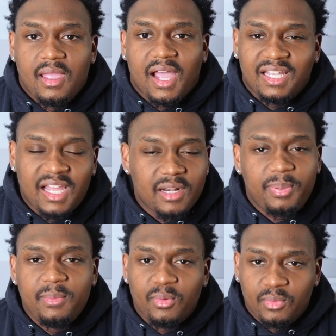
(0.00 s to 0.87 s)
A lot
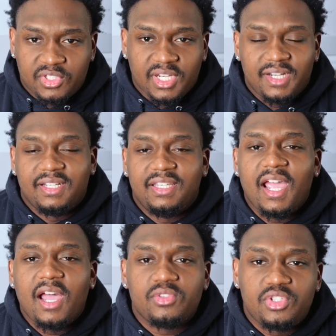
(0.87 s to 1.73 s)
of people will try to
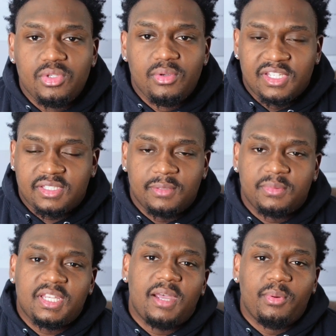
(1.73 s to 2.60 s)
doubt you in some
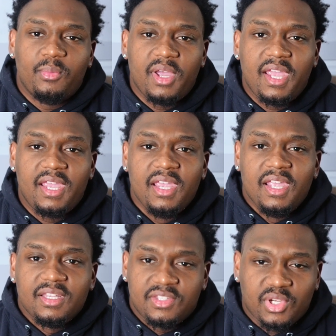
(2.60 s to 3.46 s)
type of way,
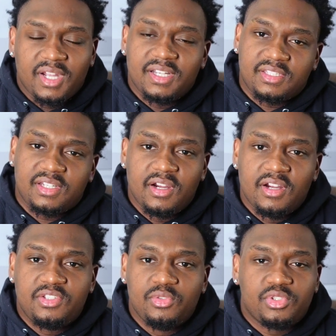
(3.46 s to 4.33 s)
try to
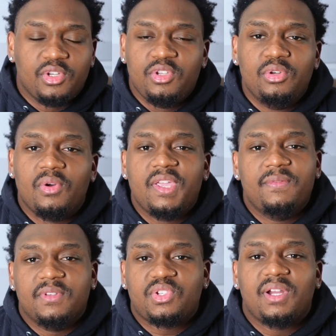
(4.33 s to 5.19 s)
discourage you, so you don't
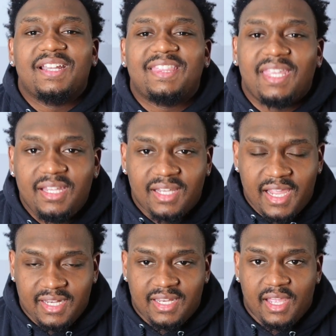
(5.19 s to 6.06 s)
even try to think
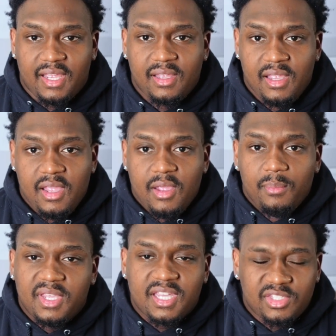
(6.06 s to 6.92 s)
like that.
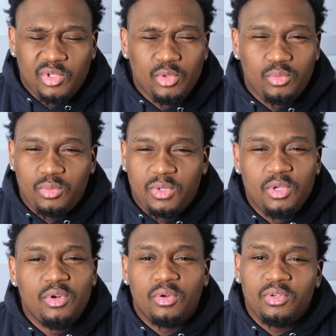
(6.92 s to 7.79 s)
Because you
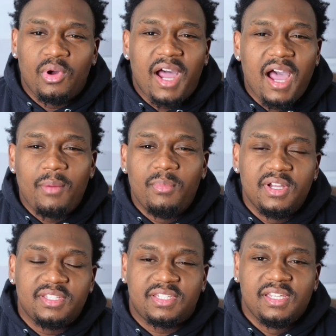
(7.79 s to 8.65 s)
don't know how
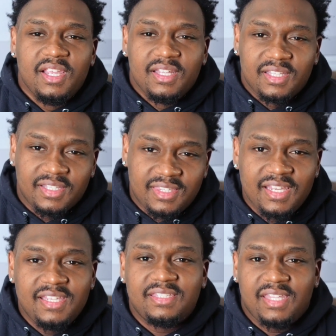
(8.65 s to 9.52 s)
much the
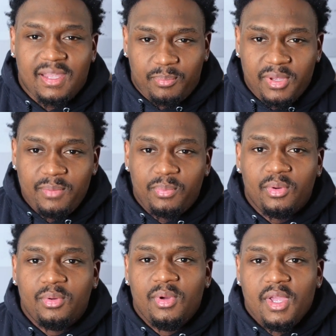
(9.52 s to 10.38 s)
things that
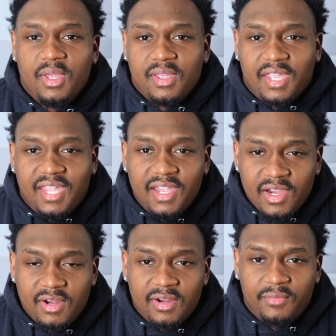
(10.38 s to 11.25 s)
people
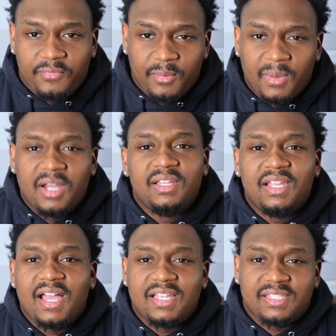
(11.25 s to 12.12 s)
hear from other
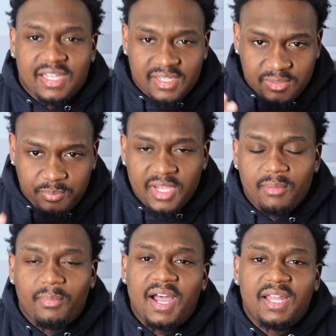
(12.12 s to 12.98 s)
guys that's
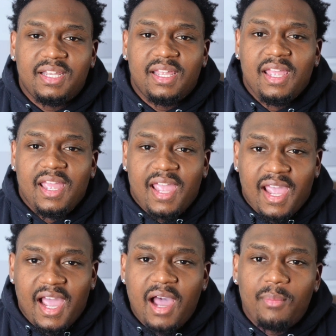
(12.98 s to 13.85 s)
big-minded,
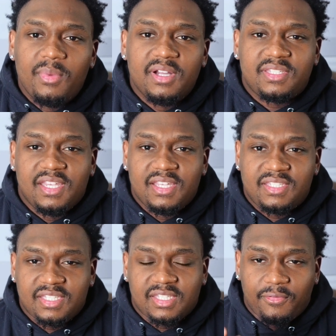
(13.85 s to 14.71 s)
and how much it
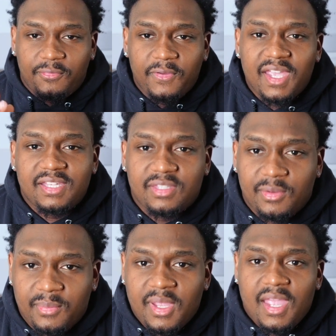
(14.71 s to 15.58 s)
just affects
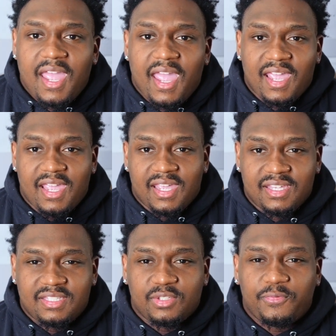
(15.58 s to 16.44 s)
them,
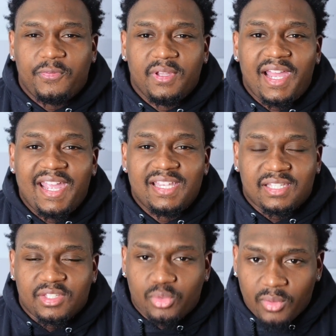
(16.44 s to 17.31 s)
and just feel like
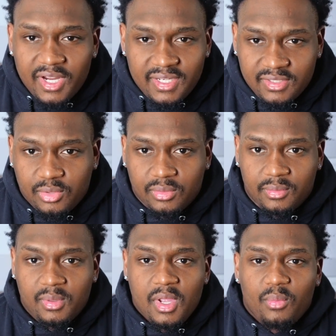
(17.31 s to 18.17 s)
it's a threat to
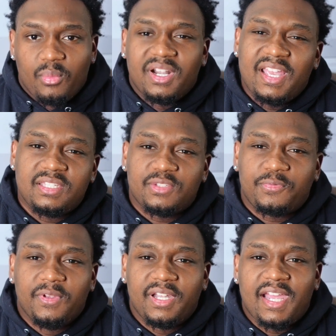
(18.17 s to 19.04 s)
them, where they just
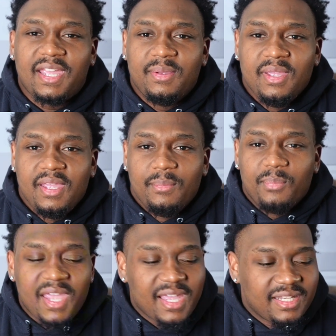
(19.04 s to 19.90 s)
feel like,
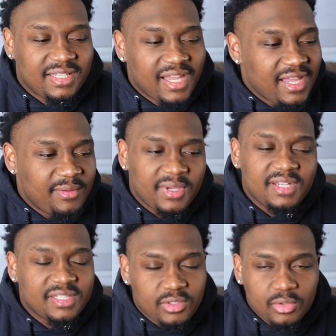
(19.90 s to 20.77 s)
man, dang,
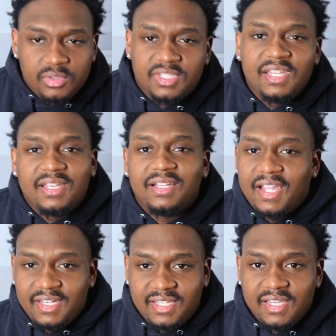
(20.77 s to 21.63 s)
man, this dude's thinking
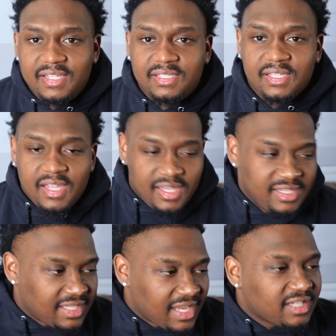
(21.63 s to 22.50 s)
like this,
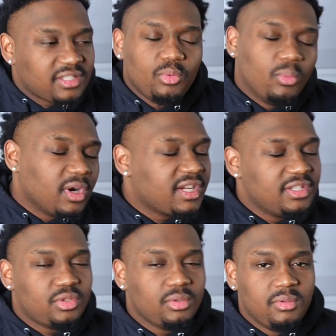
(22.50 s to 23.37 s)
he's actually
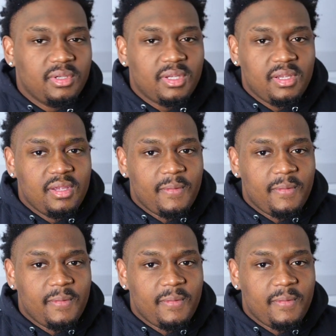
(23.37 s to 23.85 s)
working to it.